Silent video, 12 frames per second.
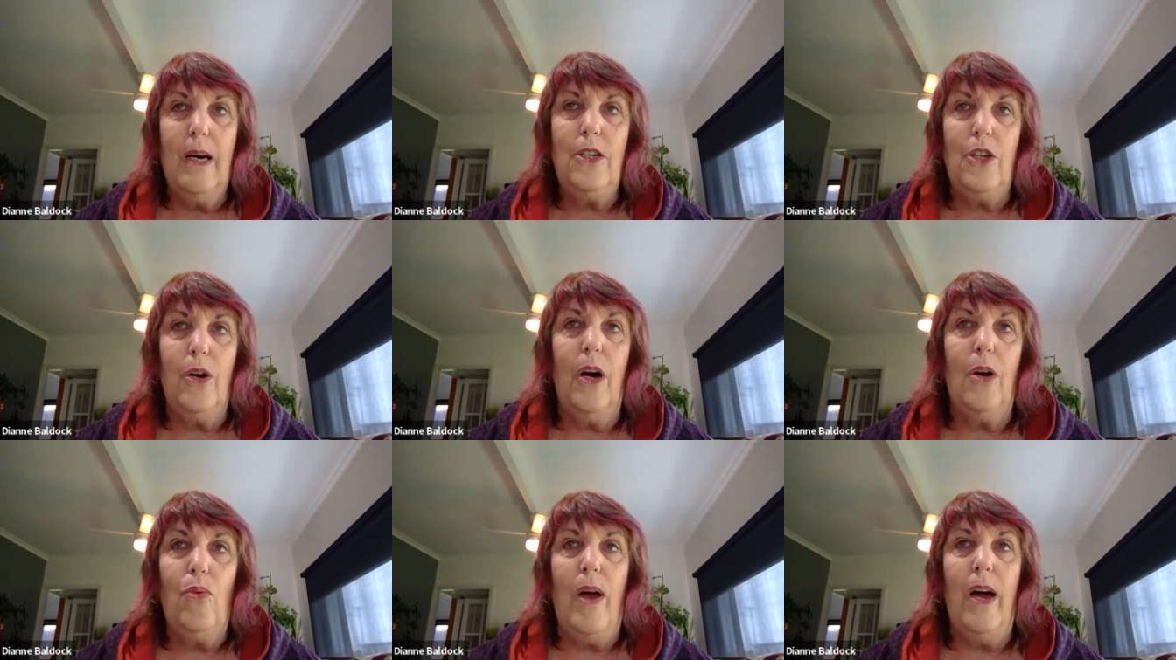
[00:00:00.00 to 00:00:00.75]
you know,
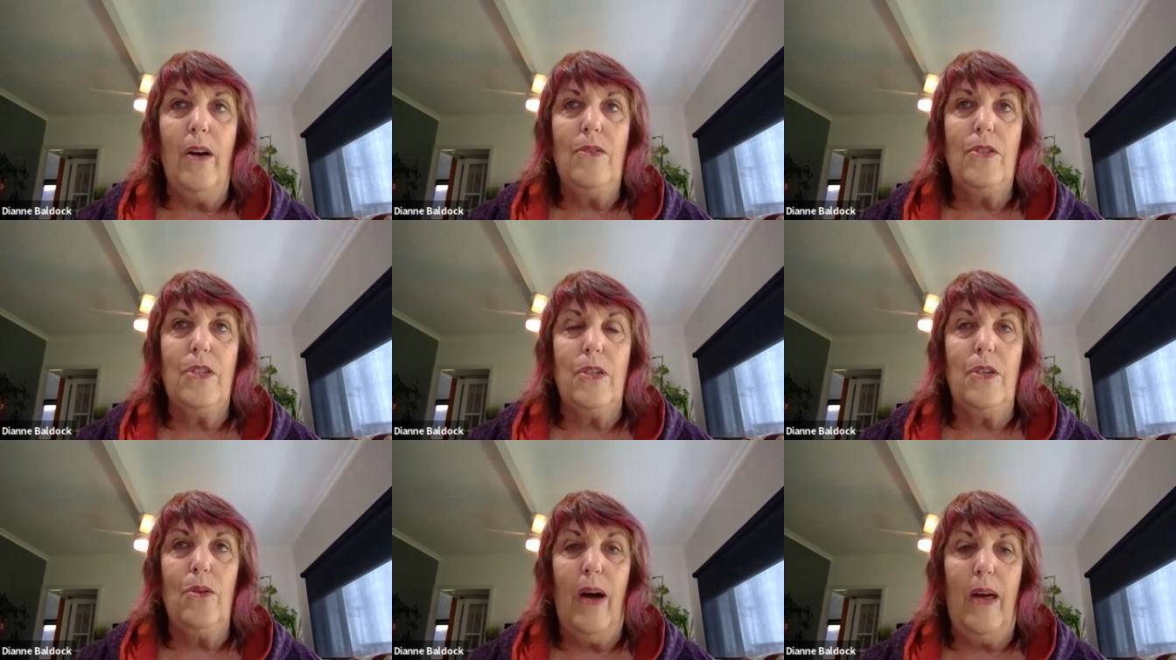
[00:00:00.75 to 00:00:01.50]
around
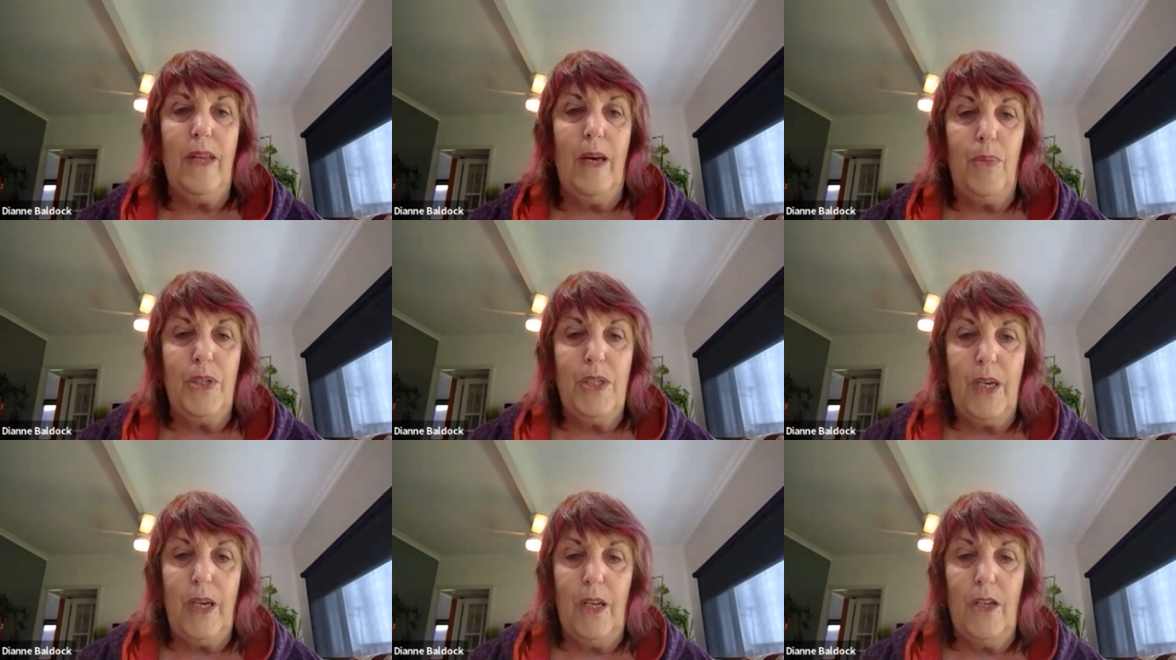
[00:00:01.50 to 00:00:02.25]
you at that
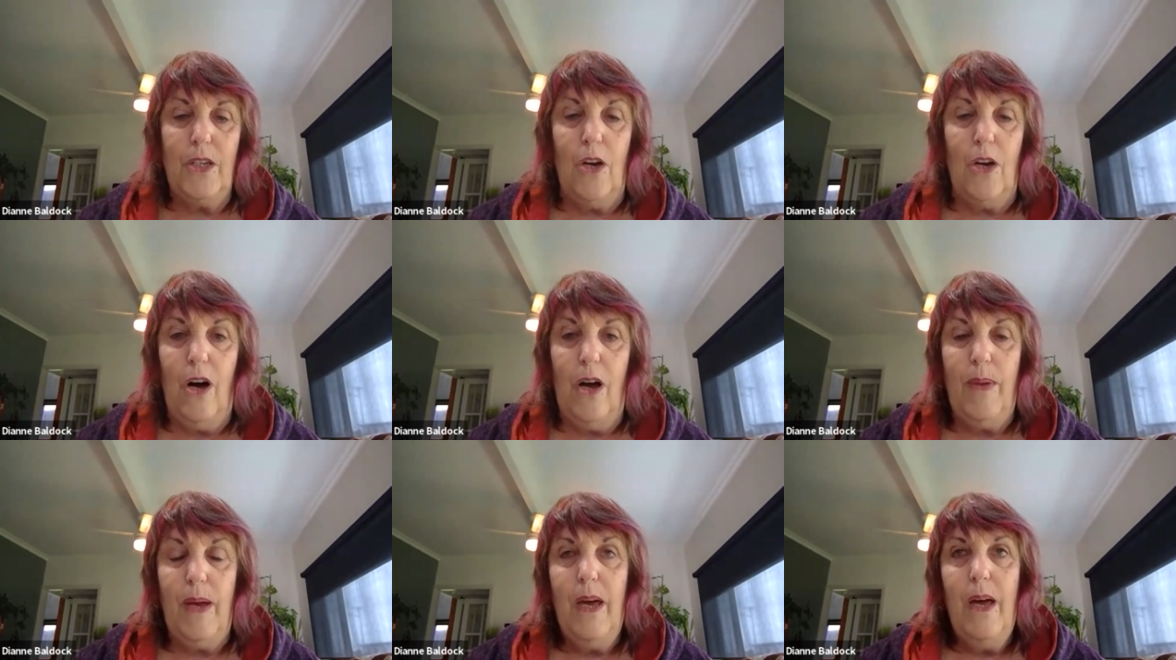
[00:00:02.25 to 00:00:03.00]
particular time.